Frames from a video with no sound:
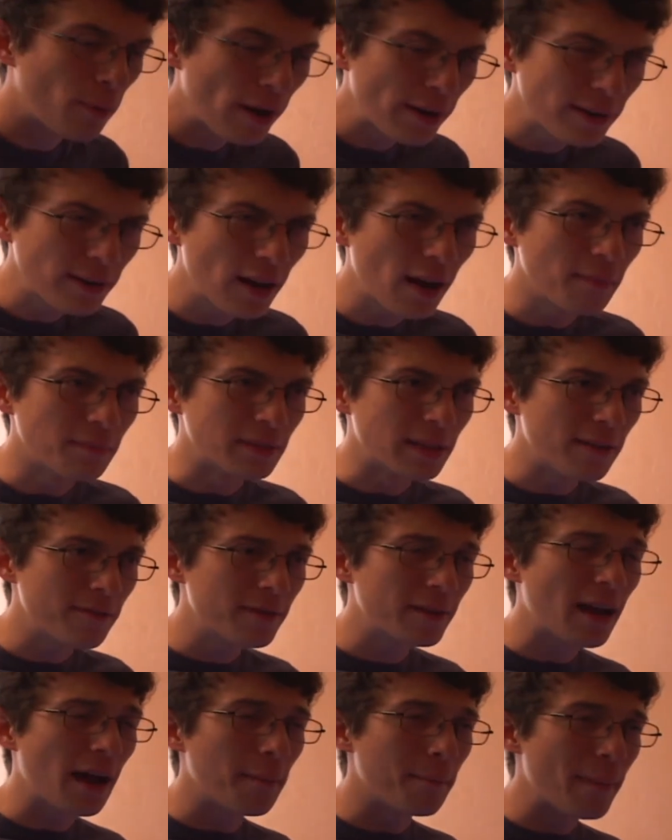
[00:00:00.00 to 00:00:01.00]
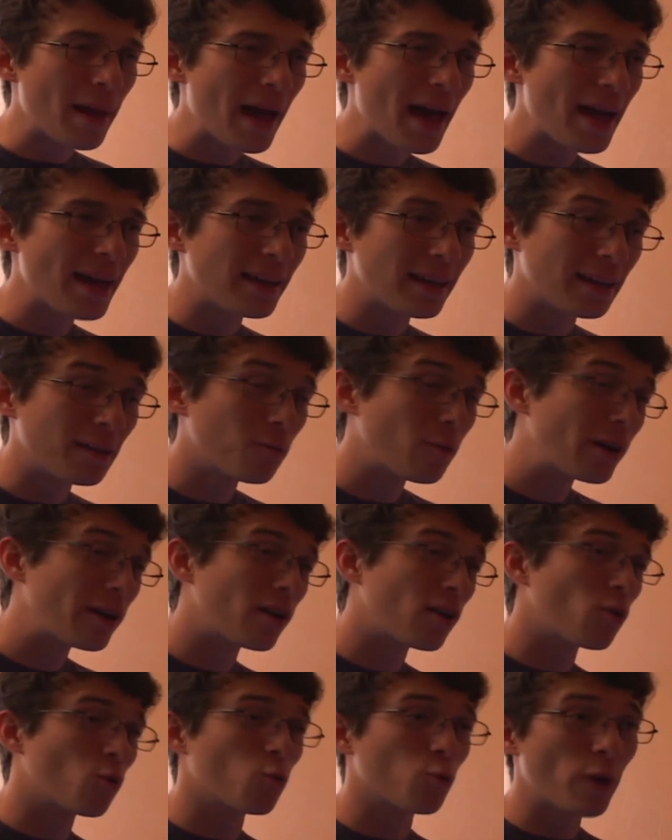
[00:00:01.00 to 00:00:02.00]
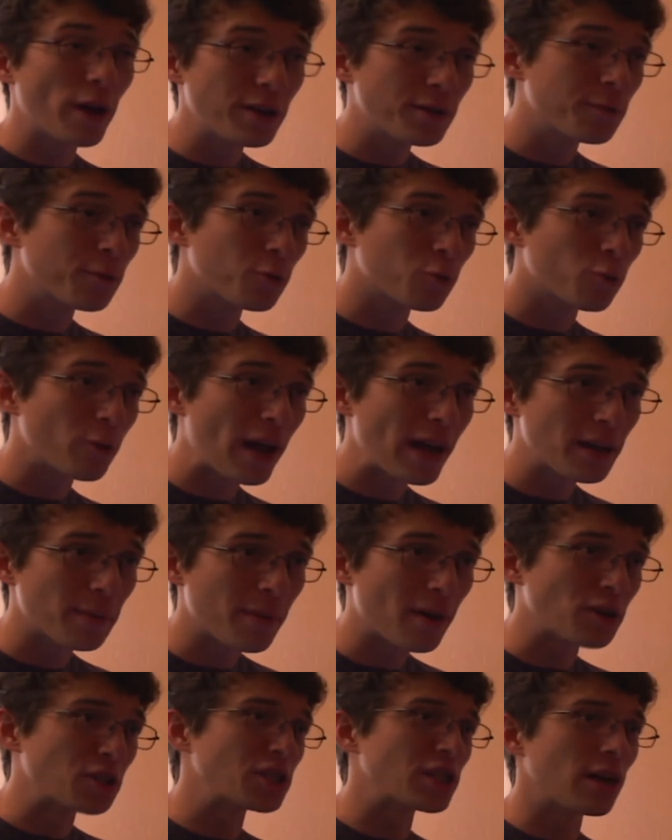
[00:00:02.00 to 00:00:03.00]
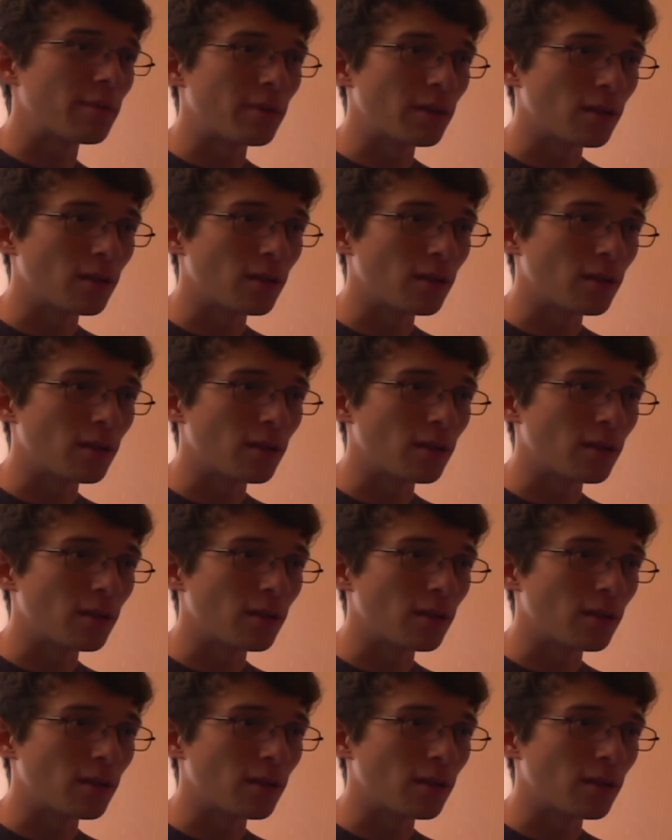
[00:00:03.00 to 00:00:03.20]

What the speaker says: When I brought it up, David got mad and went on a rageful rant about